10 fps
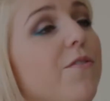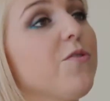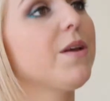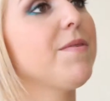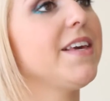
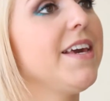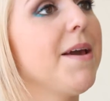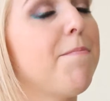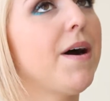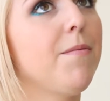first time singing
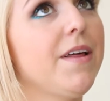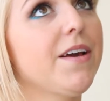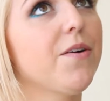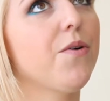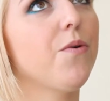in
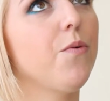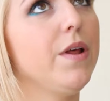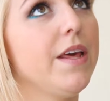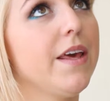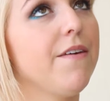public,
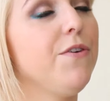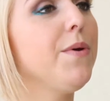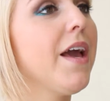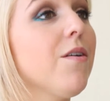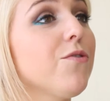if
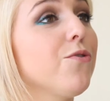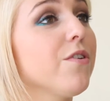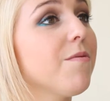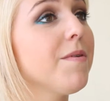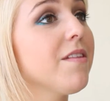you count
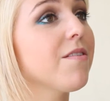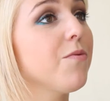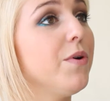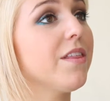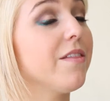
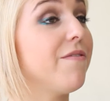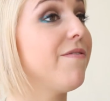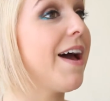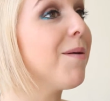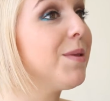Christmas with the
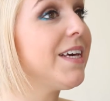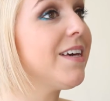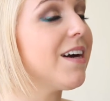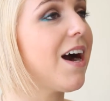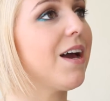
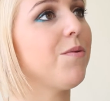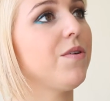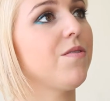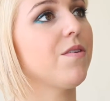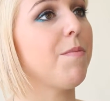family, I
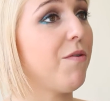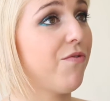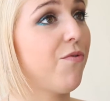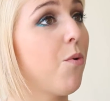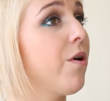was about
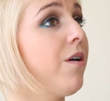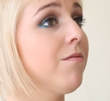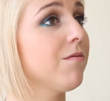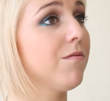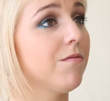4
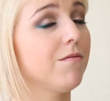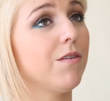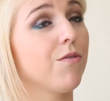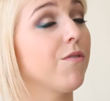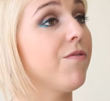
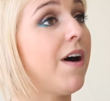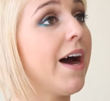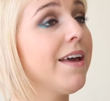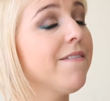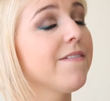or
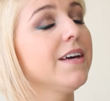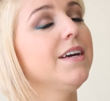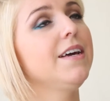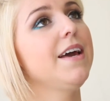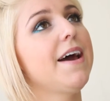5.
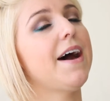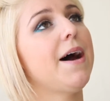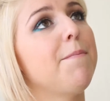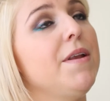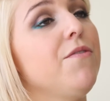
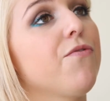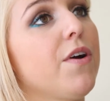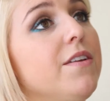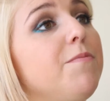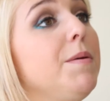But in
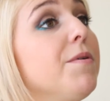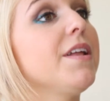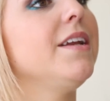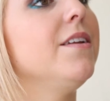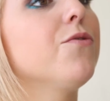front of people
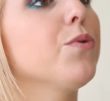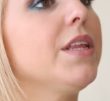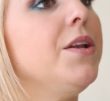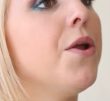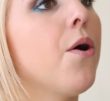that I didn't
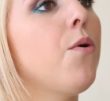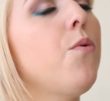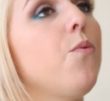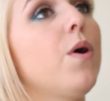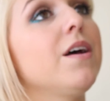really
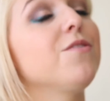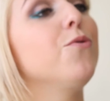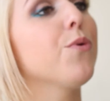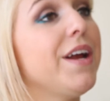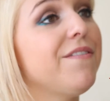know was
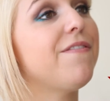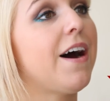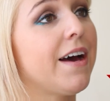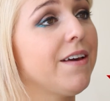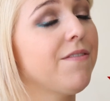grade
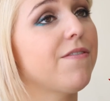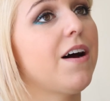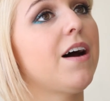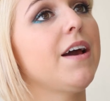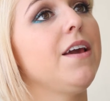5.
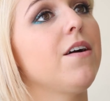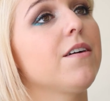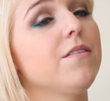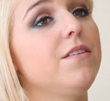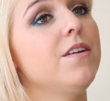I
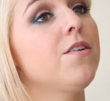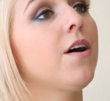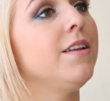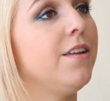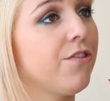did an
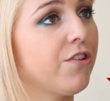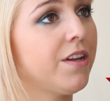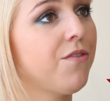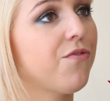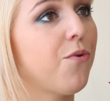
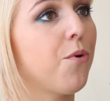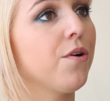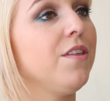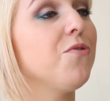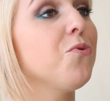audition
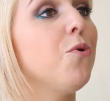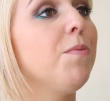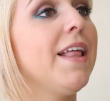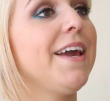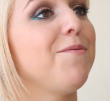for the school
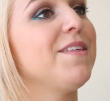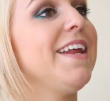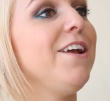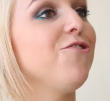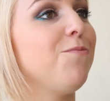play. It was
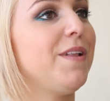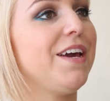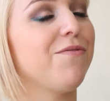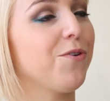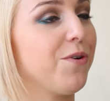an angel
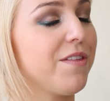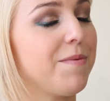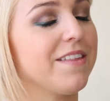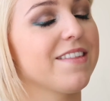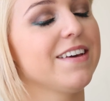play for
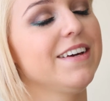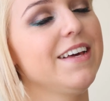Christmas.